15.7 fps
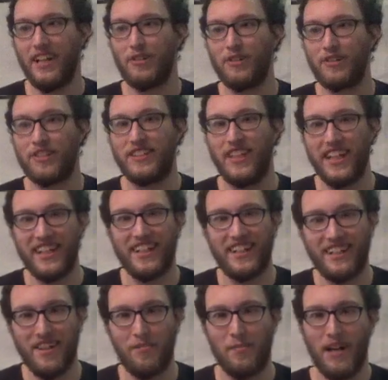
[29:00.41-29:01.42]
don't
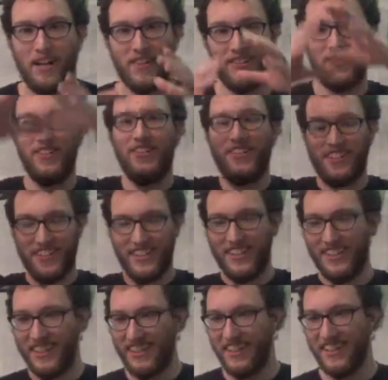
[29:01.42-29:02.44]
think about,
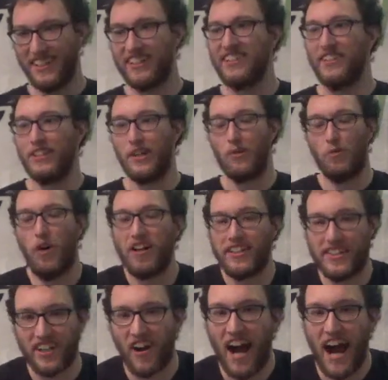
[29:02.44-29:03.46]
you know,
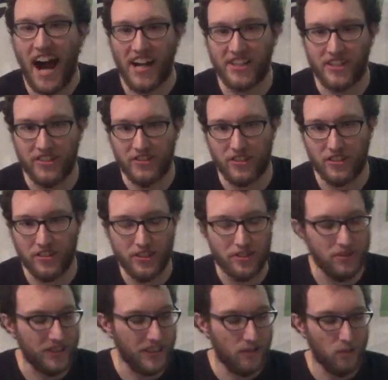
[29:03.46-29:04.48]
what their actions are
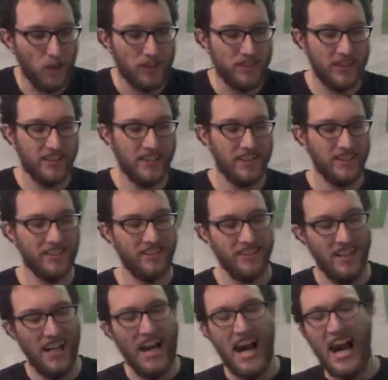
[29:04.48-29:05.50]
doing and what their
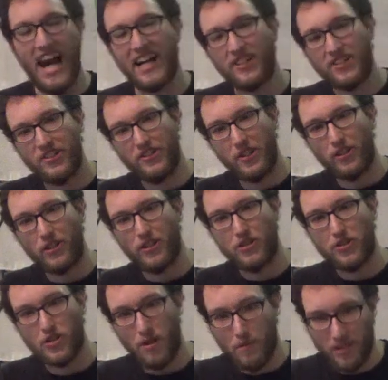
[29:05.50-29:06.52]
actions are
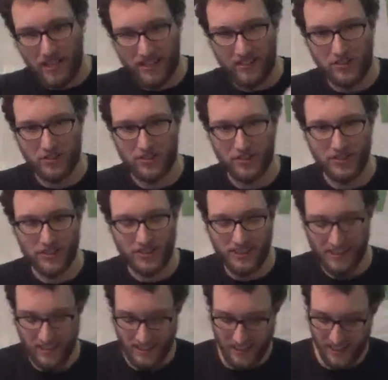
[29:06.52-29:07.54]
contributing to,
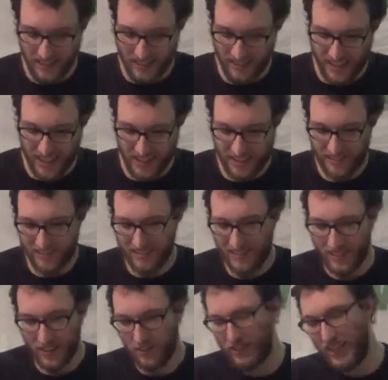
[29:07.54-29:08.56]
like,
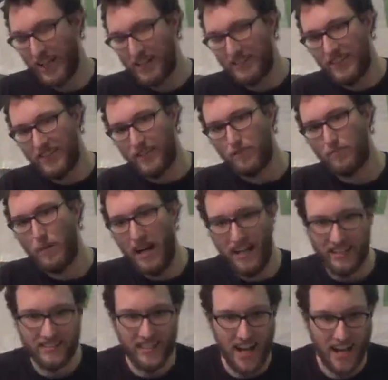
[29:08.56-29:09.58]
you know, the idea of
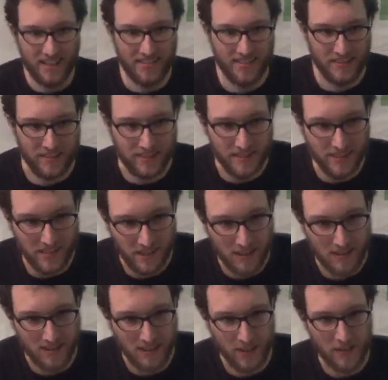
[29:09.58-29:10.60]
paying taxes,
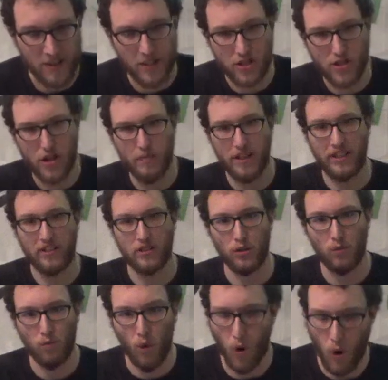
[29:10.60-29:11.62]
you're you're contributing to
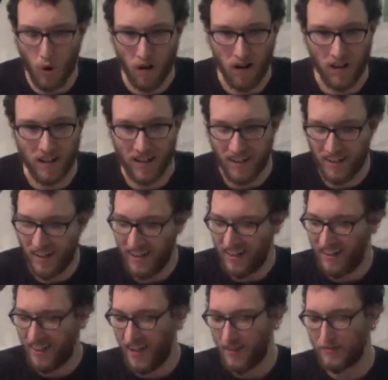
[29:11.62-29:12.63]
war.
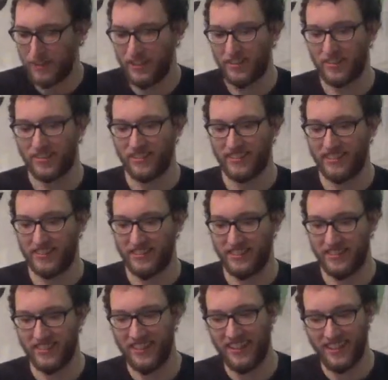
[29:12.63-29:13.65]
I mean, you're you're.
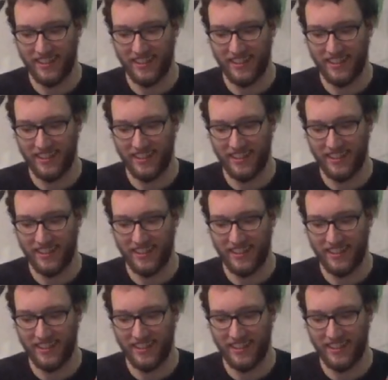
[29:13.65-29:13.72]
you're